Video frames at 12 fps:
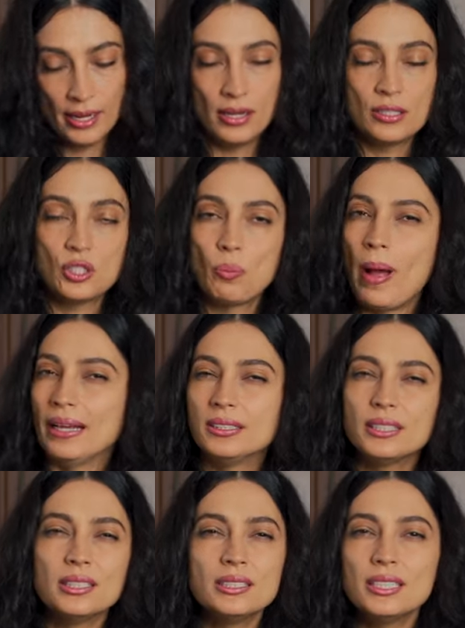in
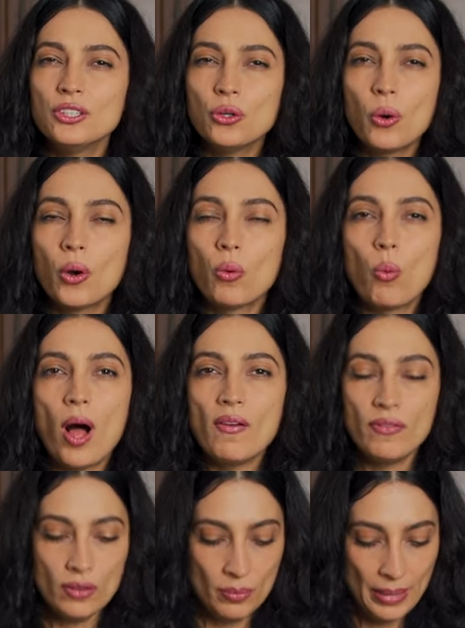spices in your
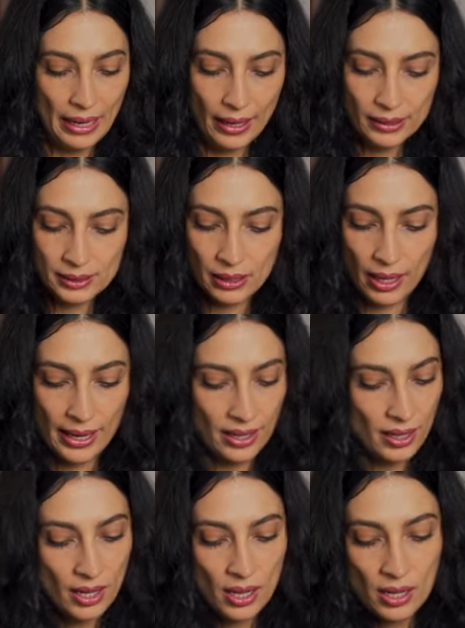waffle mix,
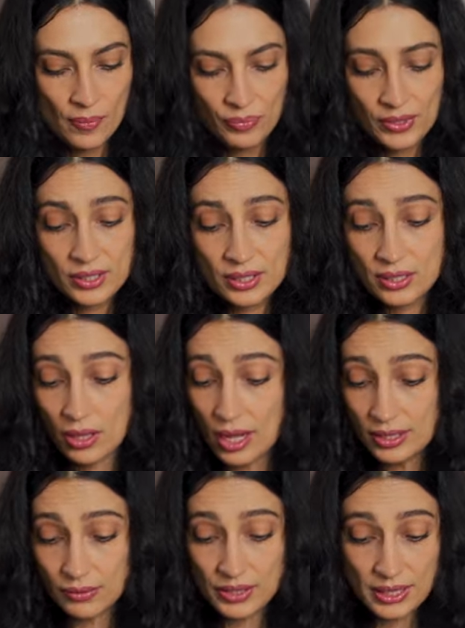like
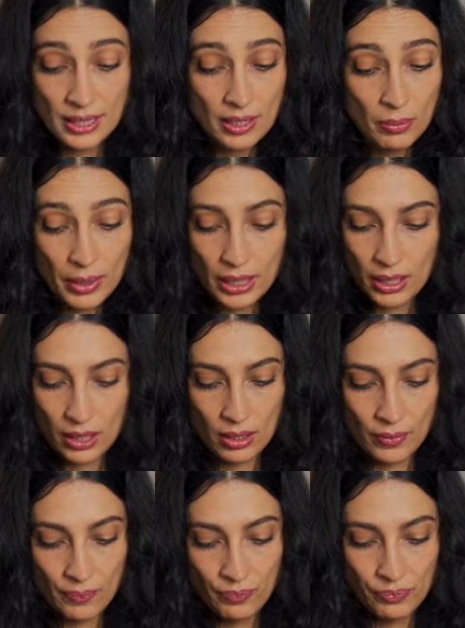lots of
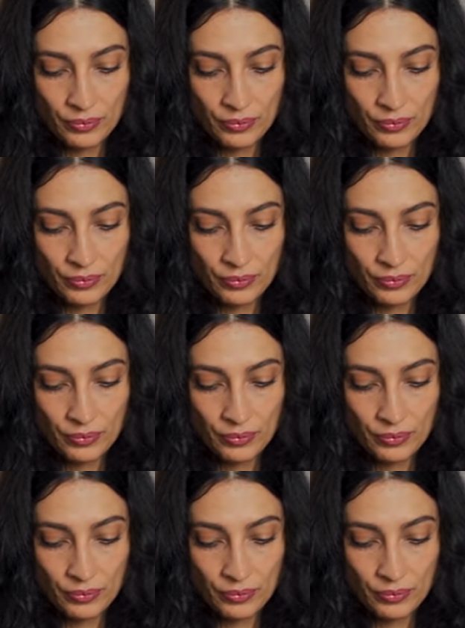cinnamon,